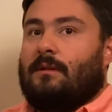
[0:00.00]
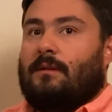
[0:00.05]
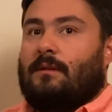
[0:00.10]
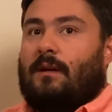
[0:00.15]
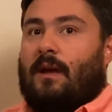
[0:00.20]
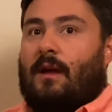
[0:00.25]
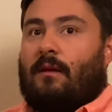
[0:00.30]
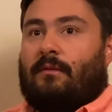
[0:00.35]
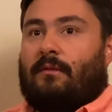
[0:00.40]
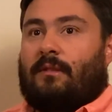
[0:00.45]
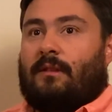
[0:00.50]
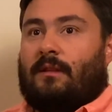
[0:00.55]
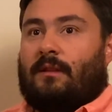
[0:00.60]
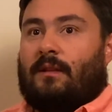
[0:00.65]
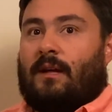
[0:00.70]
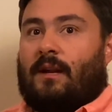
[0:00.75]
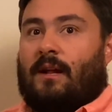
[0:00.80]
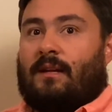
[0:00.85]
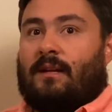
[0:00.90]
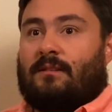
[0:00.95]
everything
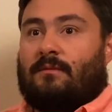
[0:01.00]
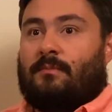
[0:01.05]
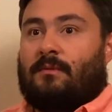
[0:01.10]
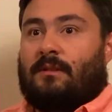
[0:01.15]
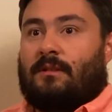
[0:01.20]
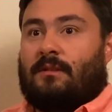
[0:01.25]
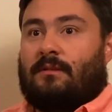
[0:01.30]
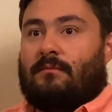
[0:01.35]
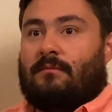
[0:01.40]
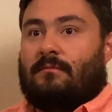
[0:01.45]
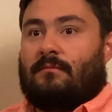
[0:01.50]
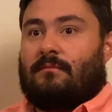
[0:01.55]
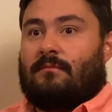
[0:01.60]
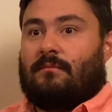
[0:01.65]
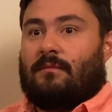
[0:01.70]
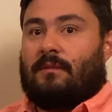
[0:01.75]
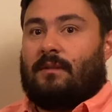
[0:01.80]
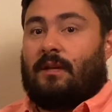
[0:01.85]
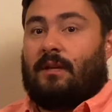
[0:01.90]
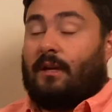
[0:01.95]
that has been
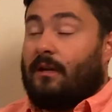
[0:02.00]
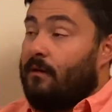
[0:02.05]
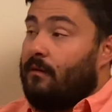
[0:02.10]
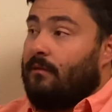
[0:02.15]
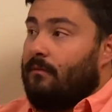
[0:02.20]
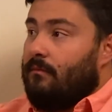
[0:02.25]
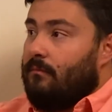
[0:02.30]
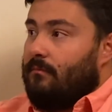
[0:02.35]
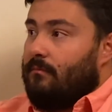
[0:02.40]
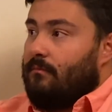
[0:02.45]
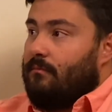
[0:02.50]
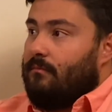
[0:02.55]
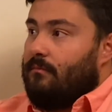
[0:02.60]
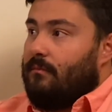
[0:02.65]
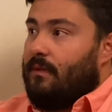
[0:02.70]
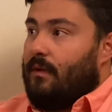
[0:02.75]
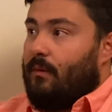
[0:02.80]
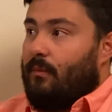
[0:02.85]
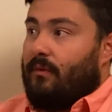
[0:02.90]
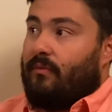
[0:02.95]
here
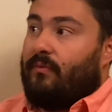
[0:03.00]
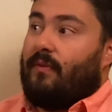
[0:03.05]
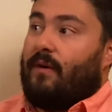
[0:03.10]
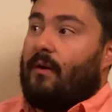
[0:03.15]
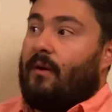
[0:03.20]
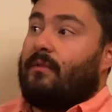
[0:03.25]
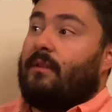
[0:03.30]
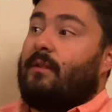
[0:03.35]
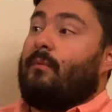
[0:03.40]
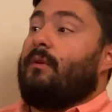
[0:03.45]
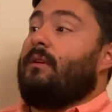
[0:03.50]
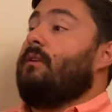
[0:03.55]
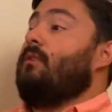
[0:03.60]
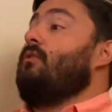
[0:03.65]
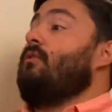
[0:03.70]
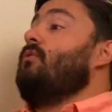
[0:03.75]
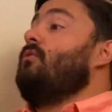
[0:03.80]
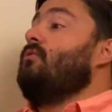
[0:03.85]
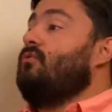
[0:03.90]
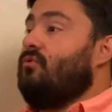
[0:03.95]
that we found that we can
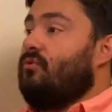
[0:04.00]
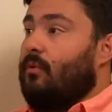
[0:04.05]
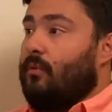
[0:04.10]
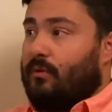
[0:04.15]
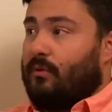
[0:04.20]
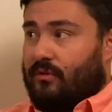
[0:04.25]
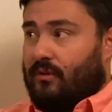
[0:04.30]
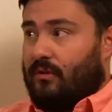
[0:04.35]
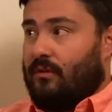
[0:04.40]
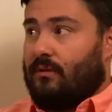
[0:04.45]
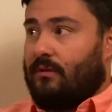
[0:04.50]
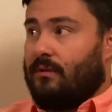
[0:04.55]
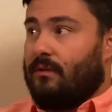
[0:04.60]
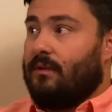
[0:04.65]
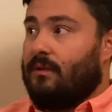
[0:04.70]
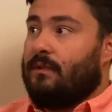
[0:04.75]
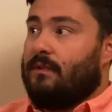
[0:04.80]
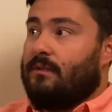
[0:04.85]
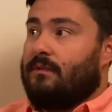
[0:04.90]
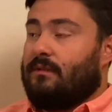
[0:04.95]
use towards our
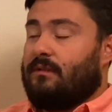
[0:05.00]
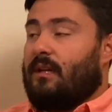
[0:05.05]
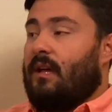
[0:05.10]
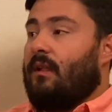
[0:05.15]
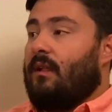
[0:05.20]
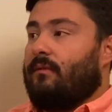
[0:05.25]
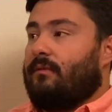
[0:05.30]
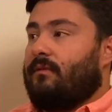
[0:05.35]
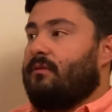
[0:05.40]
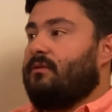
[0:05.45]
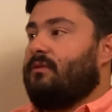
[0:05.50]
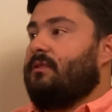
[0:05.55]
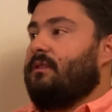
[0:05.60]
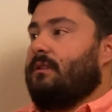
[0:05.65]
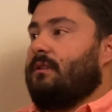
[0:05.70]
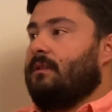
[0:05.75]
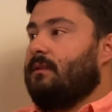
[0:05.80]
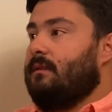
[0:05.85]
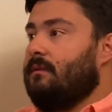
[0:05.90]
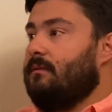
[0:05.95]
style of cuisine.